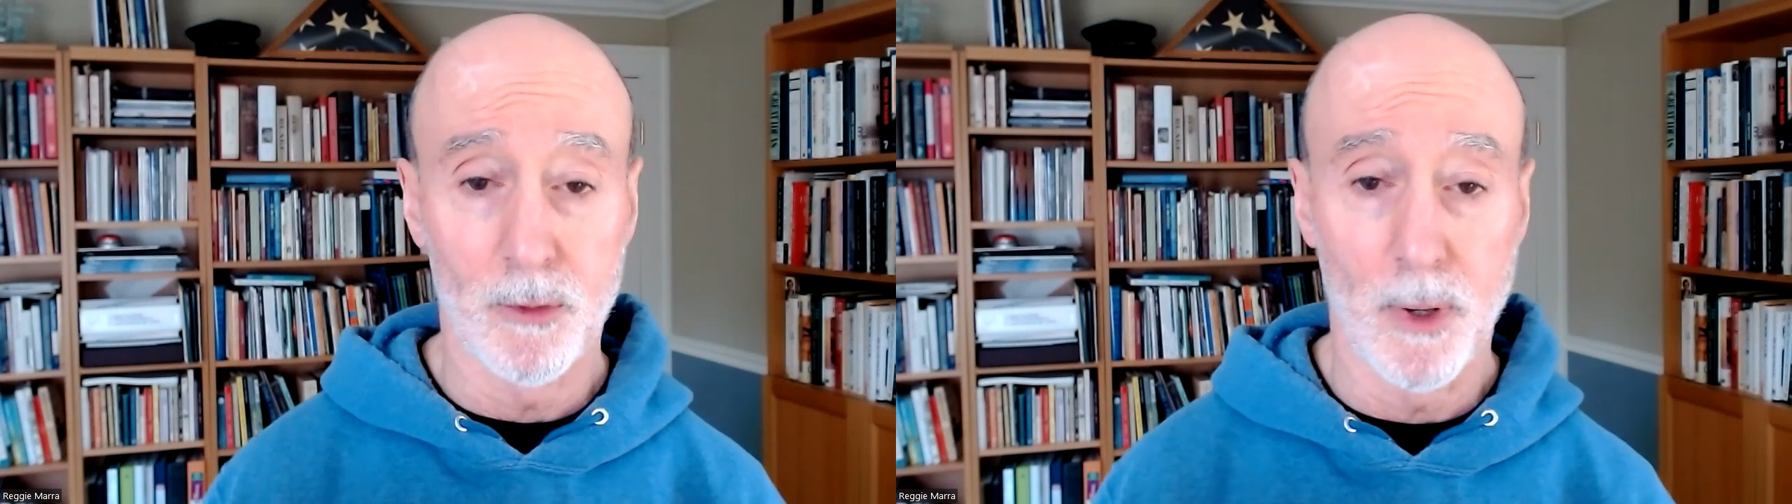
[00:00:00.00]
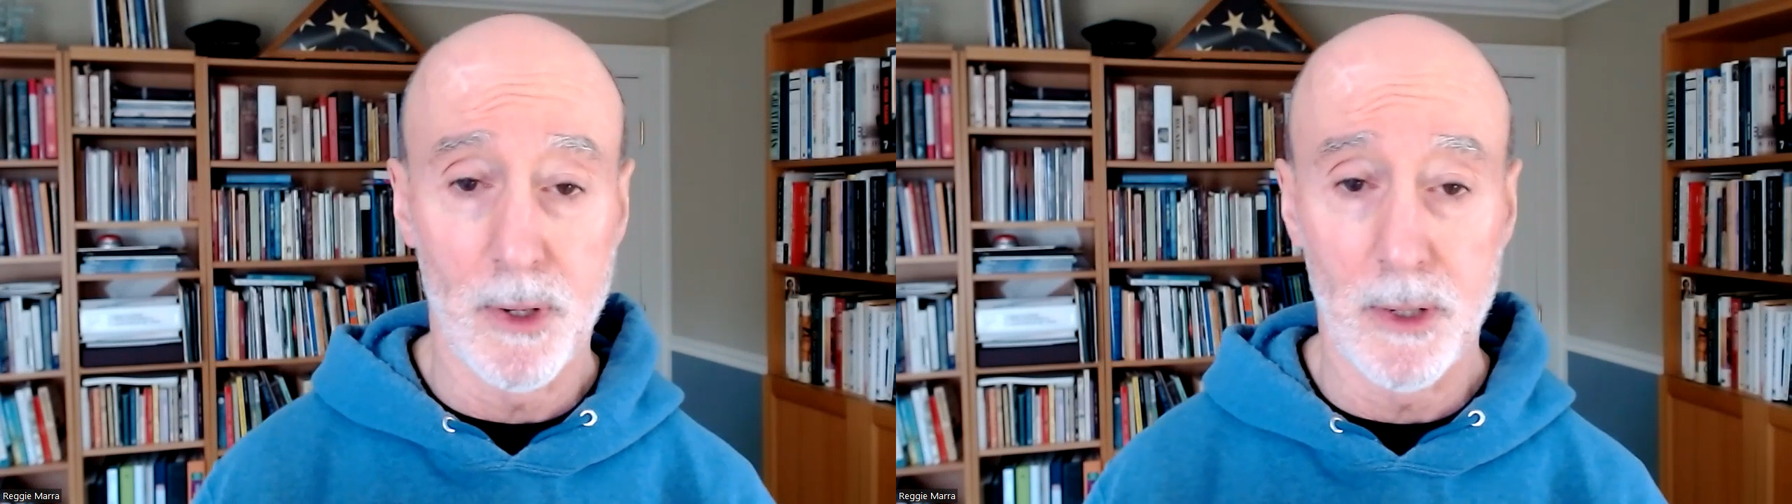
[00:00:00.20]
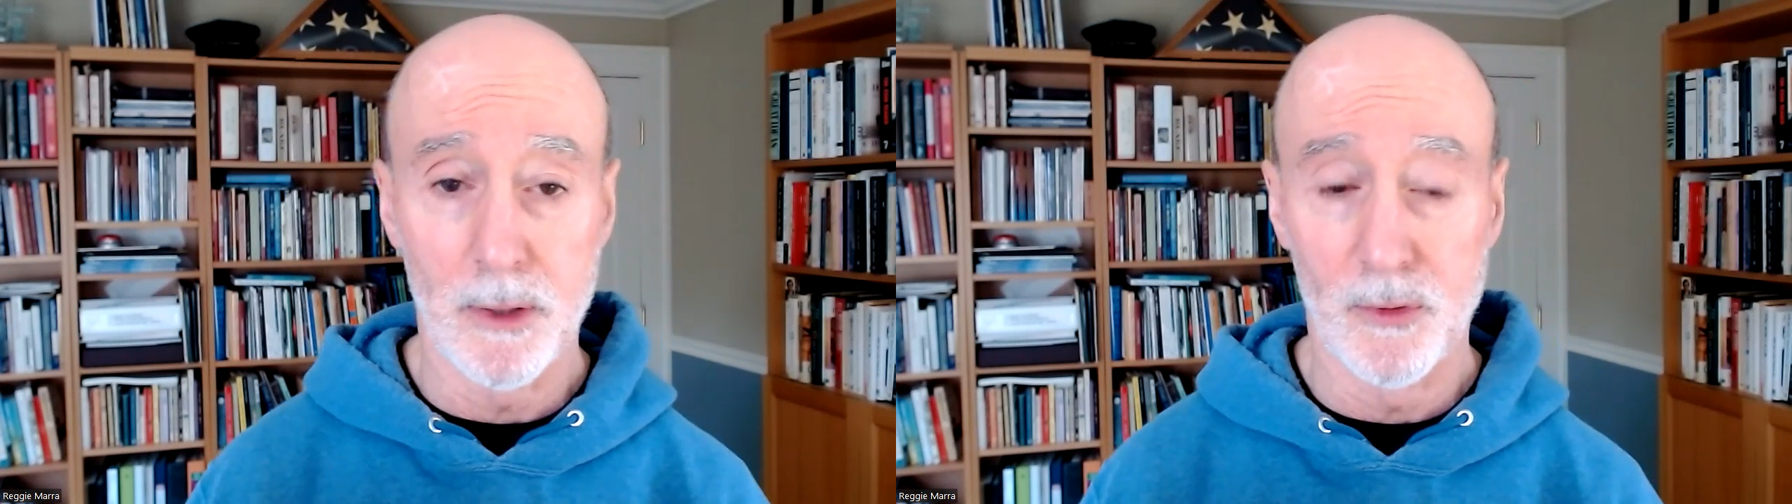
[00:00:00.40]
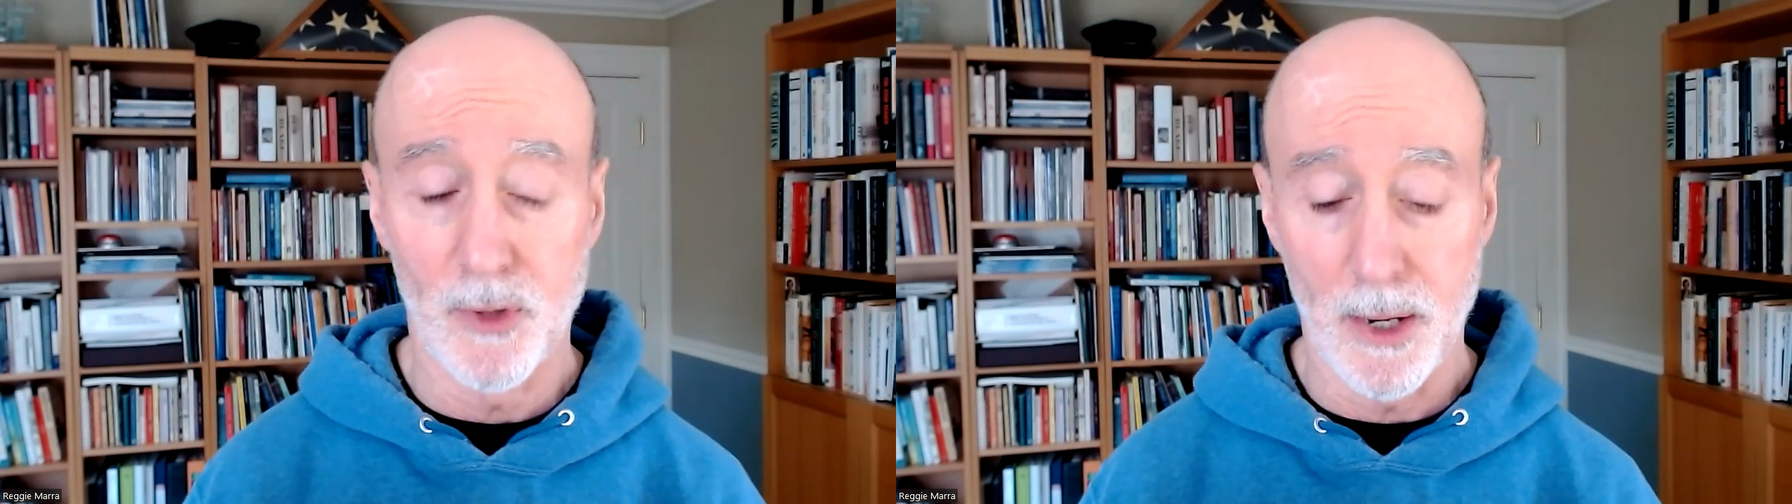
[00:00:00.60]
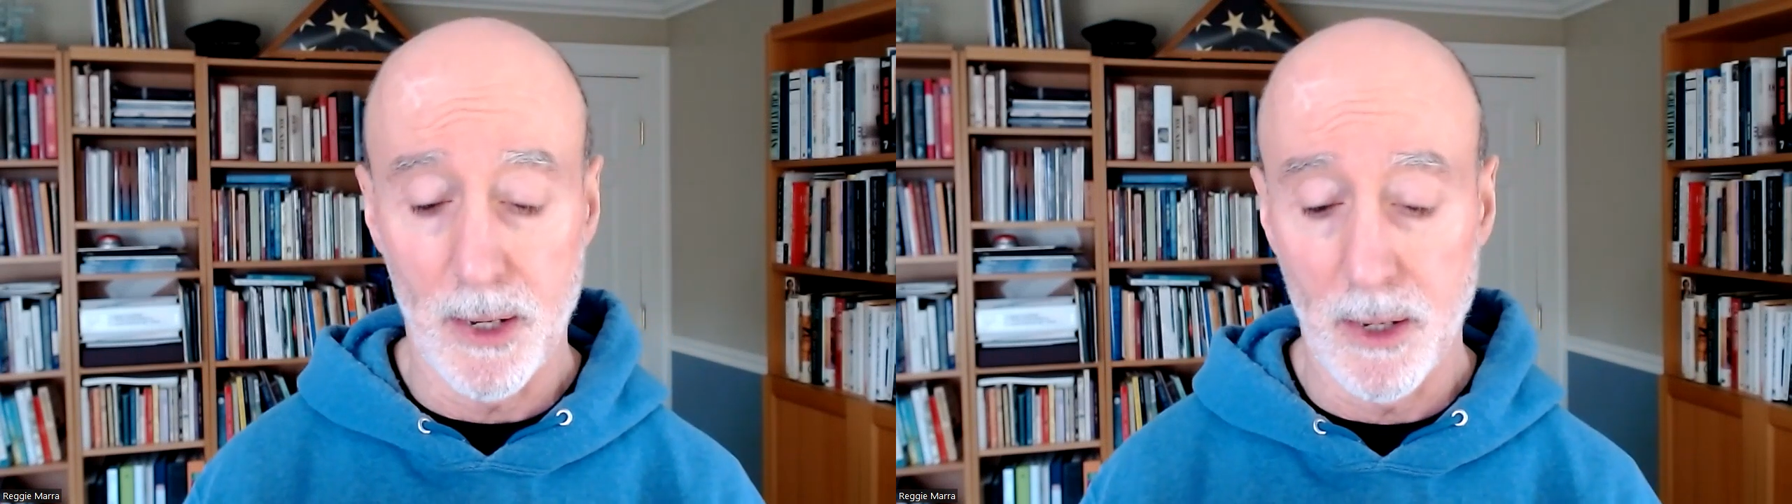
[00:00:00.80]
but he's
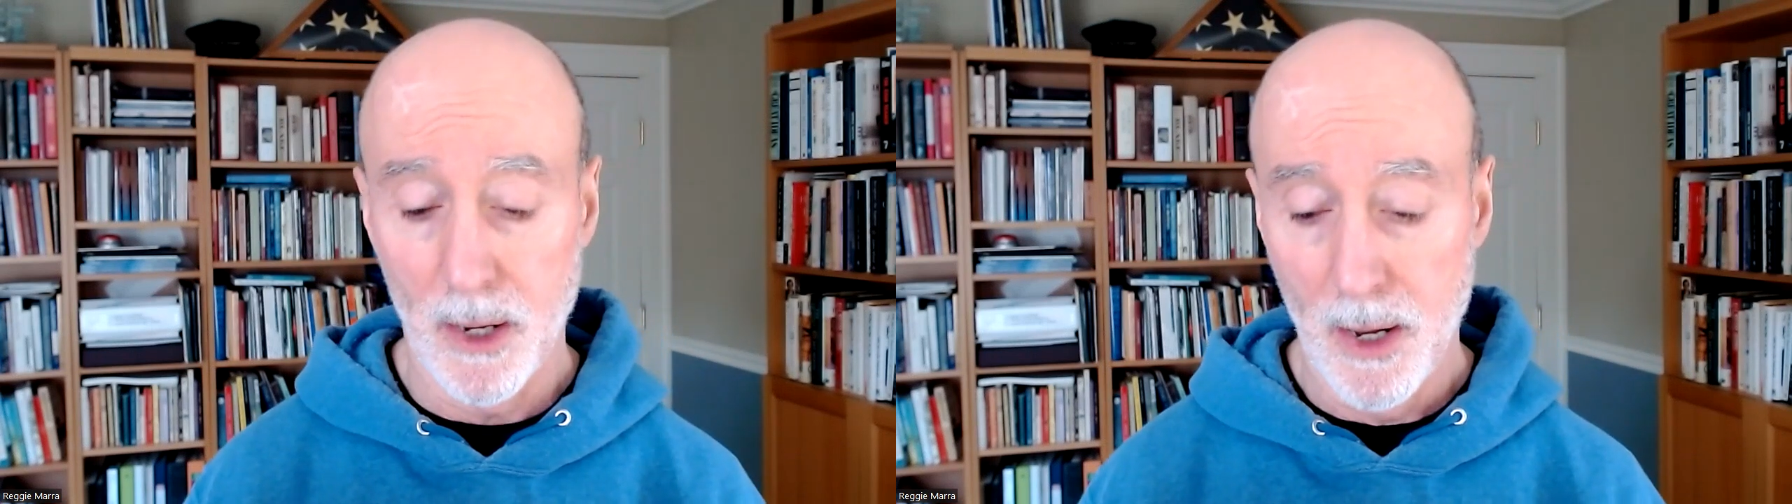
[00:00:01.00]
a